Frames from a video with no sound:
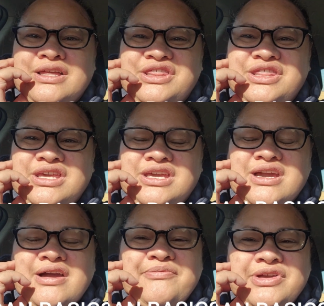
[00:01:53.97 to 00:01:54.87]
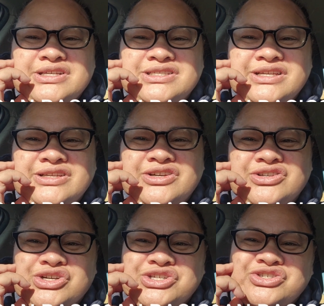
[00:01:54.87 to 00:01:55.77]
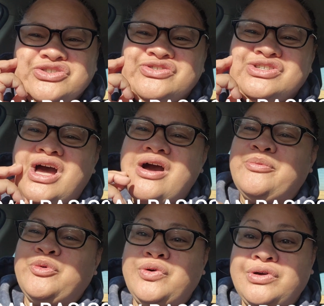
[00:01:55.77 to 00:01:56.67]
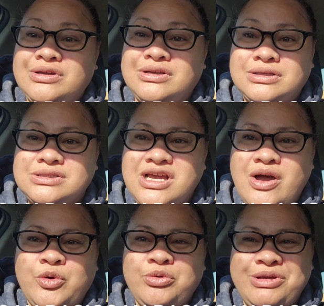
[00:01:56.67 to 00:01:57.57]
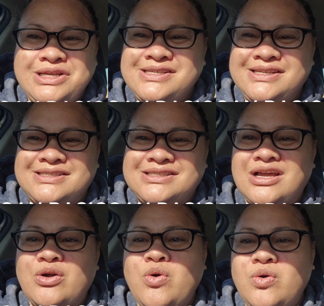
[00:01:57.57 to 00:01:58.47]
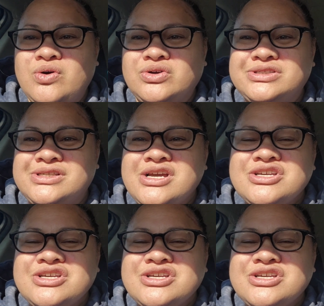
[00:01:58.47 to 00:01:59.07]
the Measina Treasures of Samoa Samoan Basics course.